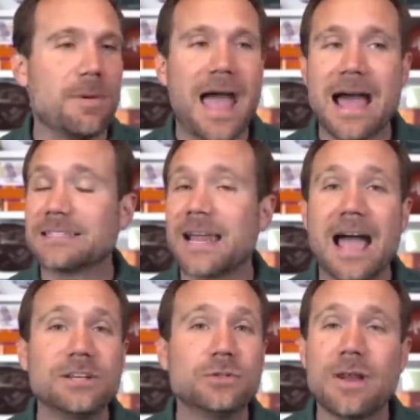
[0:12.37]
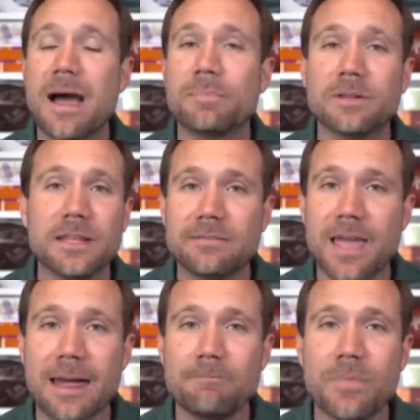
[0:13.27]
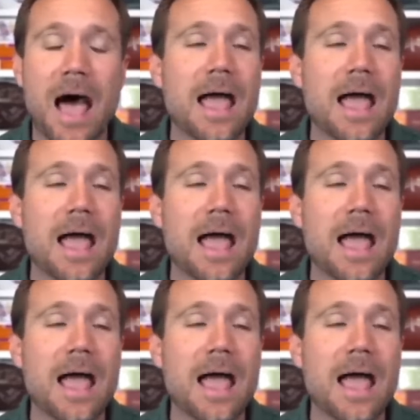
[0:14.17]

in the past. I do not believe that.